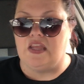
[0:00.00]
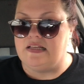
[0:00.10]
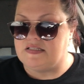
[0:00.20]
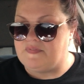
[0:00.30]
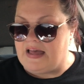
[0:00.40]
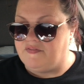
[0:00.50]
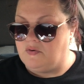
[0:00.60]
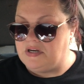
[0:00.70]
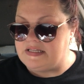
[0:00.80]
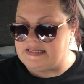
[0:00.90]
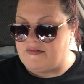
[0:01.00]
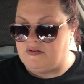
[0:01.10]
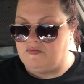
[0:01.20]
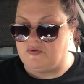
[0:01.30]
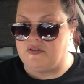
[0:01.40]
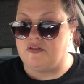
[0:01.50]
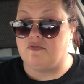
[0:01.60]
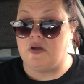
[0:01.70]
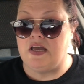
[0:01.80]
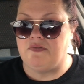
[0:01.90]
it's 547 for the
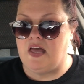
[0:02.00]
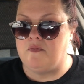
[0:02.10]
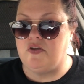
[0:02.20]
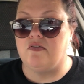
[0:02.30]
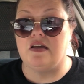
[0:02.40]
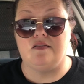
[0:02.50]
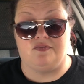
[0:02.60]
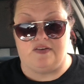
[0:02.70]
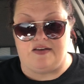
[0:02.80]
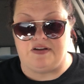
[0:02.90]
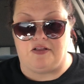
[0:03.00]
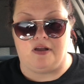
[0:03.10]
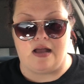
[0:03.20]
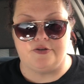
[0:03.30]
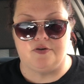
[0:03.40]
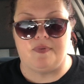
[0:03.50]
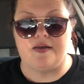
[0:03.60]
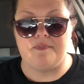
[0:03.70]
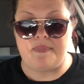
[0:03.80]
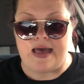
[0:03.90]
three of them. You get a $5 extra
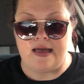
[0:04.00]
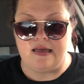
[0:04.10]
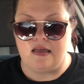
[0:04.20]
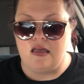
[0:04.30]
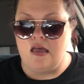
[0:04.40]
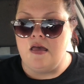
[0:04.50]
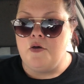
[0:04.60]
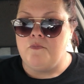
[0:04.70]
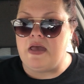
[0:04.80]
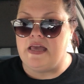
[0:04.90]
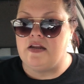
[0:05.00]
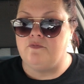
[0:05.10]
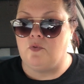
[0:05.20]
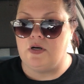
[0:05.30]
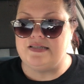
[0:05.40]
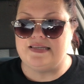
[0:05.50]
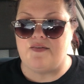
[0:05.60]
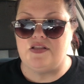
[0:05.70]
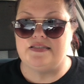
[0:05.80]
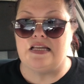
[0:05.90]
buck back making it
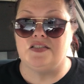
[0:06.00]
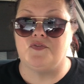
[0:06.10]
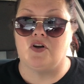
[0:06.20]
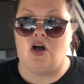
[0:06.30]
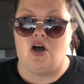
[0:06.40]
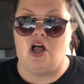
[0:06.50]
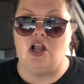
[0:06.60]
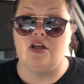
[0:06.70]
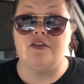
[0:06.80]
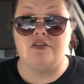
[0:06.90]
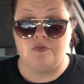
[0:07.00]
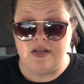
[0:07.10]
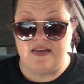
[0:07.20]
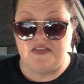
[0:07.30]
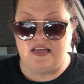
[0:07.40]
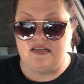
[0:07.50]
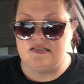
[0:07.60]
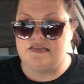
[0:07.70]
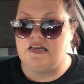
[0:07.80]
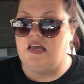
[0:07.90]
47 cents for all three of
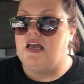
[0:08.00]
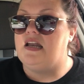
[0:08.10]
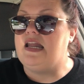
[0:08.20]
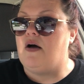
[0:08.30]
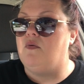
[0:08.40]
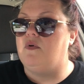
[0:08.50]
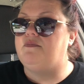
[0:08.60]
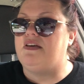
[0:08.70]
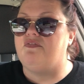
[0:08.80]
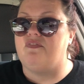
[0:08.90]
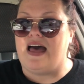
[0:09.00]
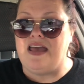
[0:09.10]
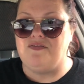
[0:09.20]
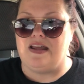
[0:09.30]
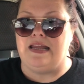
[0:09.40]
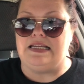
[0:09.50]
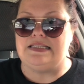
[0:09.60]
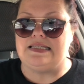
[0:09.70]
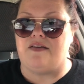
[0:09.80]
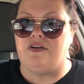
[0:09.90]
these. Now it would be
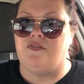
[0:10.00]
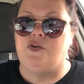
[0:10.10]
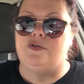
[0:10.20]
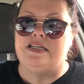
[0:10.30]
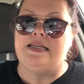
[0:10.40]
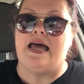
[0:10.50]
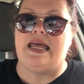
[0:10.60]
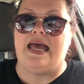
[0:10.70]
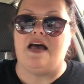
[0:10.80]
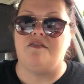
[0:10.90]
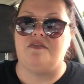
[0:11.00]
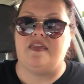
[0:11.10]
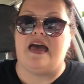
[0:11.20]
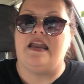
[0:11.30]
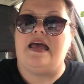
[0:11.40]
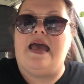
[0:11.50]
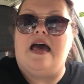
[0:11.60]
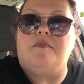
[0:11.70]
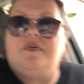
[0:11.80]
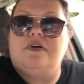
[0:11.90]
5.97 if you did not have that
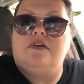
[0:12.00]
app,